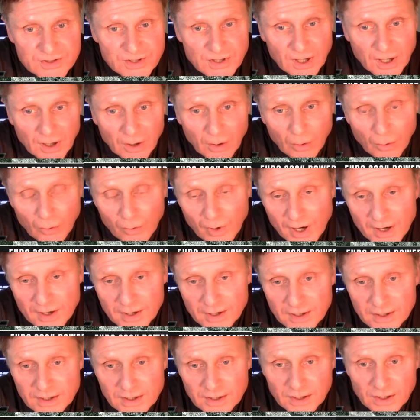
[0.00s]
already,
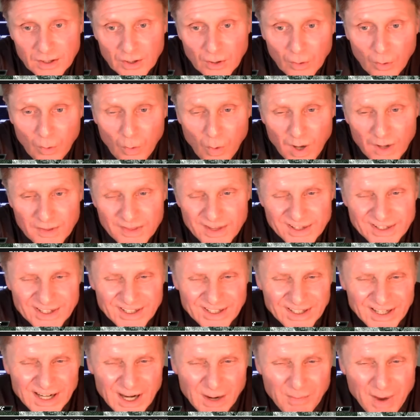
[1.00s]
you know, one that
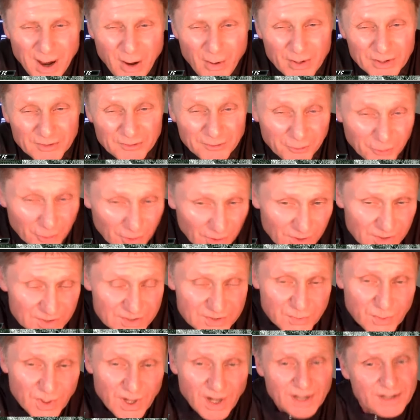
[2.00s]
didn't come out at
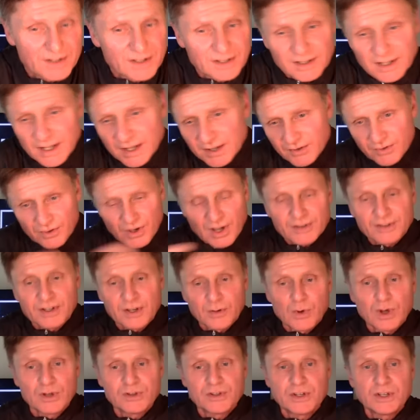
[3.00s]
first, right? And later on, they
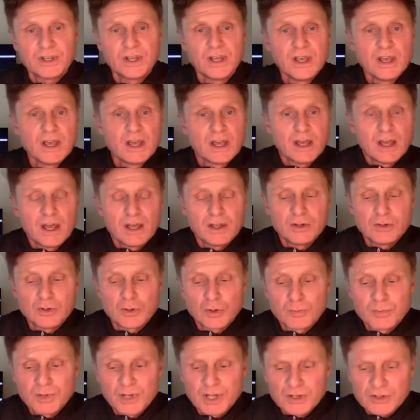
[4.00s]
won the
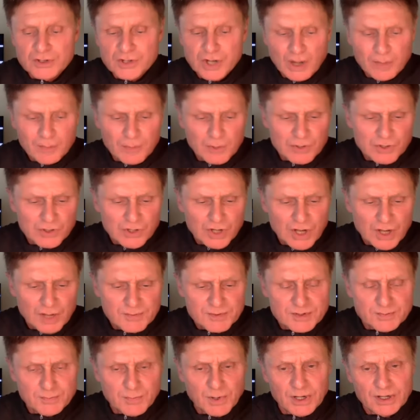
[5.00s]
European
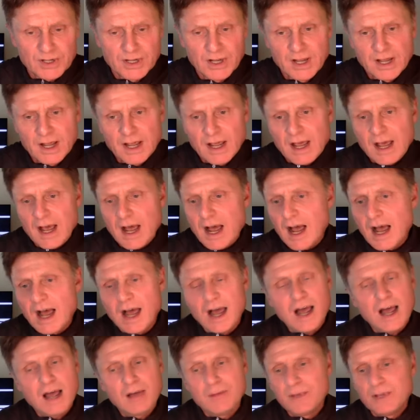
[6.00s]
championships. But
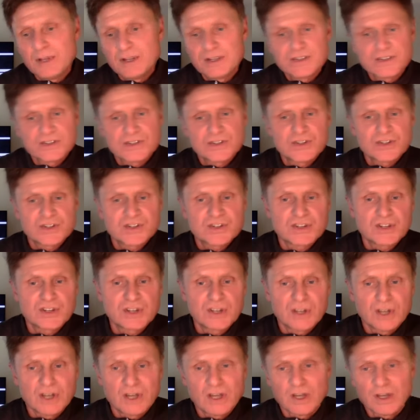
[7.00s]
I mean, this is just
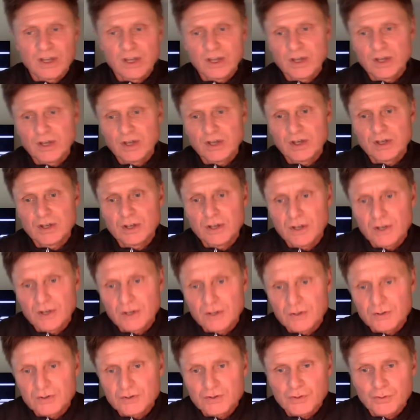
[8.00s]

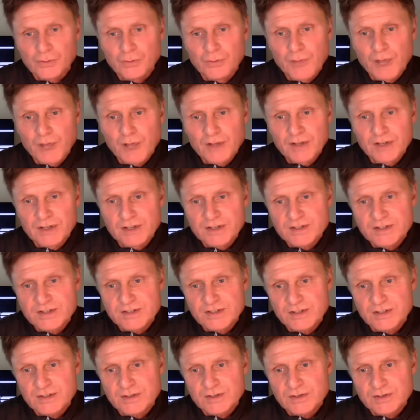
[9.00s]
a tremendous,
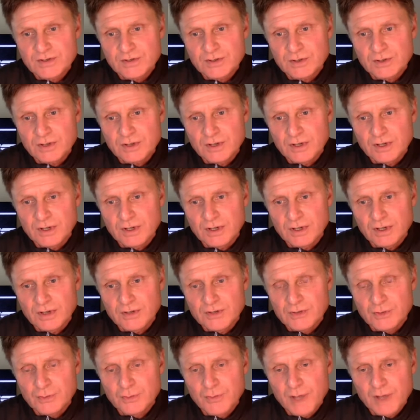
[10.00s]

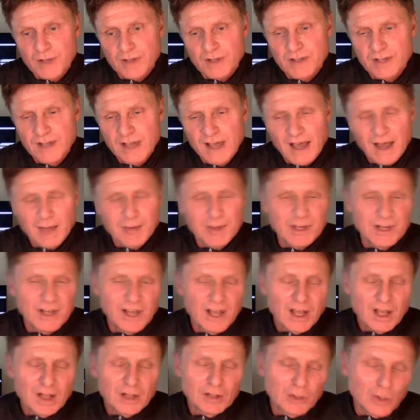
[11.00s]
I mean,
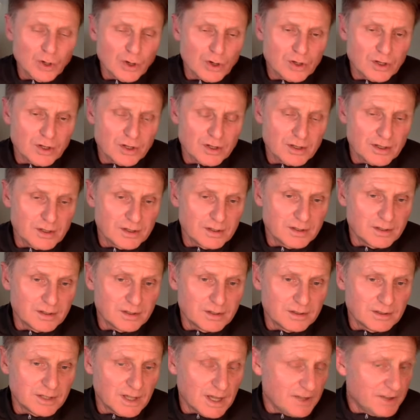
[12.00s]
look,
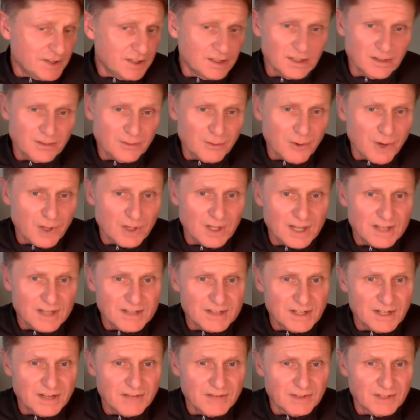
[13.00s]
I think they've won the last
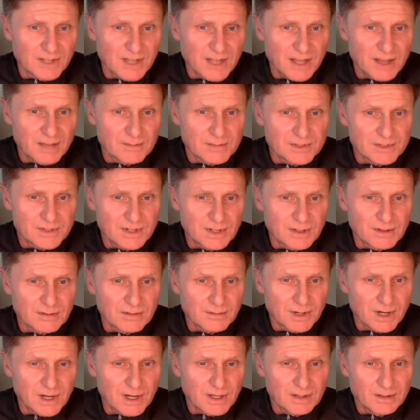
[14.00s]
11 games,
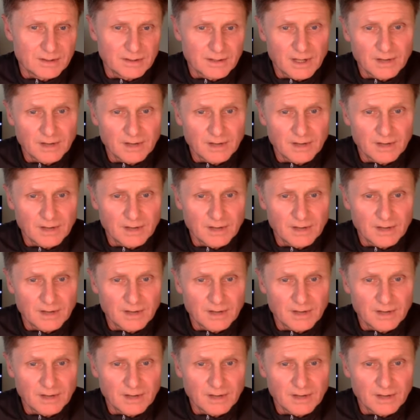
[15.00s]
right?